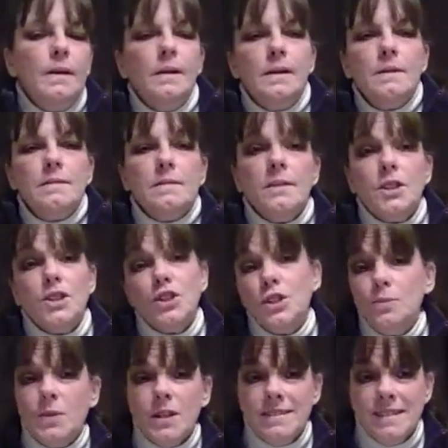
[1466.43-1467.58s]
It's only 2
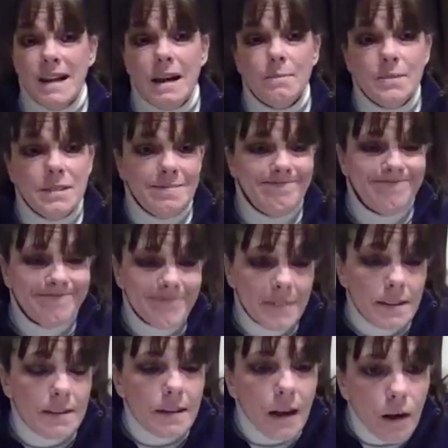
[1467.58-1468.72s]
more steps.
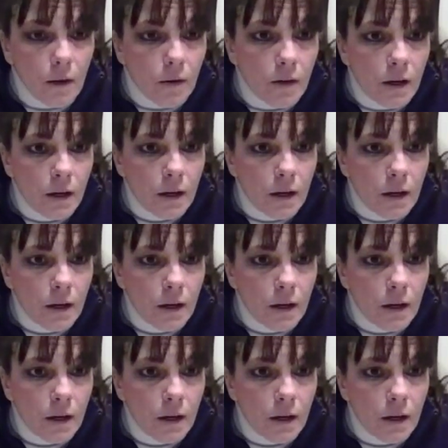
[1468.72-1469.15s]
So,